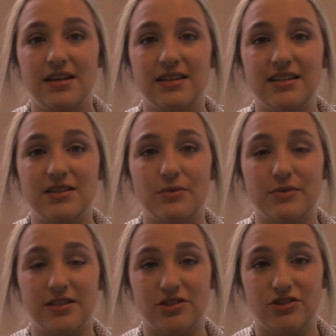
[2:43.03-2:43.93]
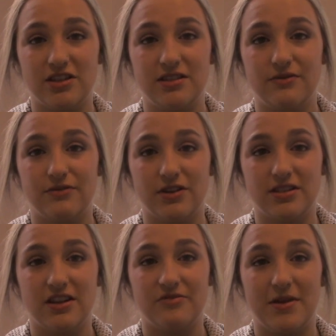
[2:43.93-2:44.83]
This was just the
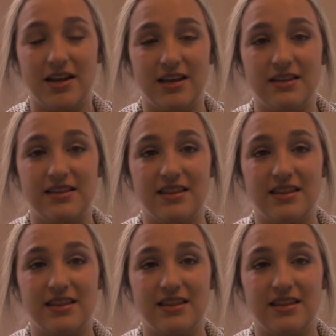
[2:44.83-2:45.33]
first of many